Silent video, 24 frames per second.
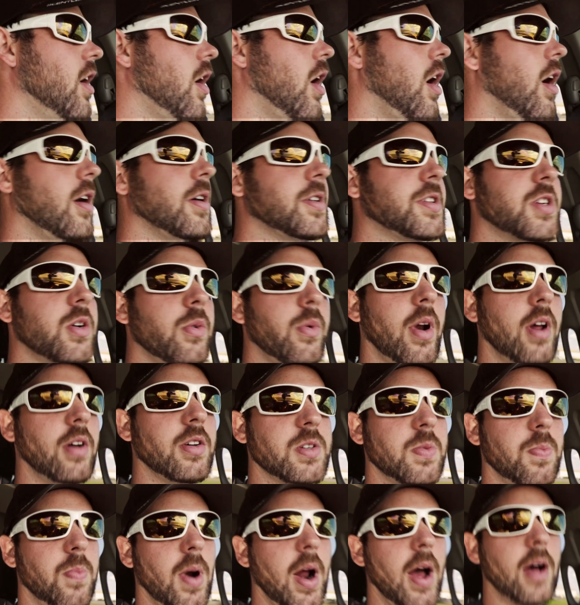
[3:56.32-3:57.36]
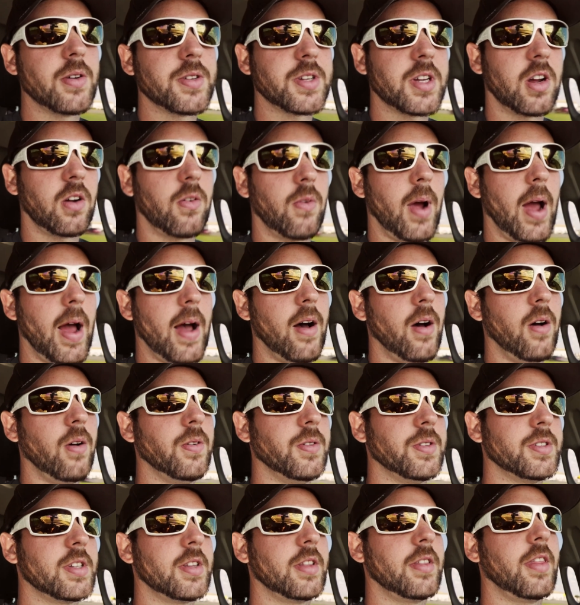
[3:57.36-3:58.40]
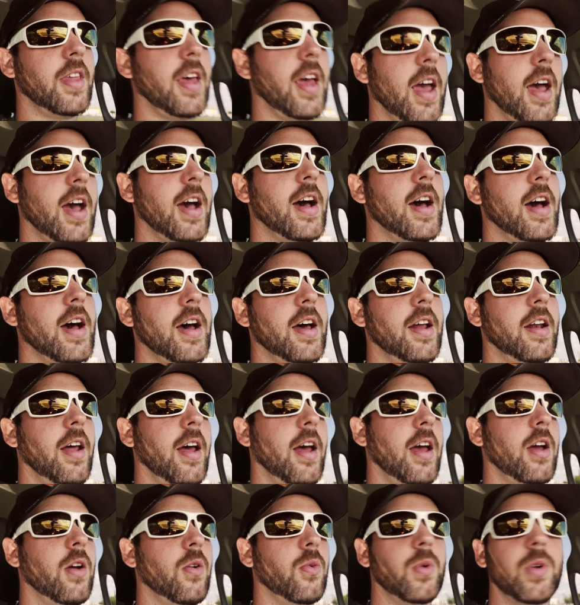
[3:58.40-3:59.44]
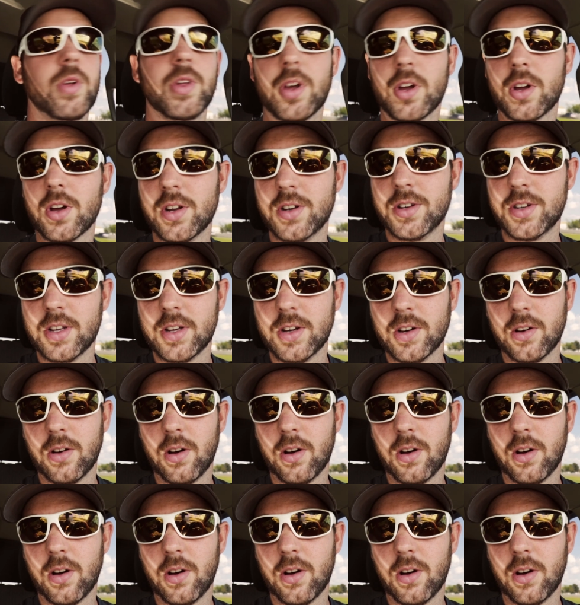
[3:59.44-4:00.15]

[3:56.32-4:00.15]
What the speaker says: Also, when I was browsing around, they had a really good deal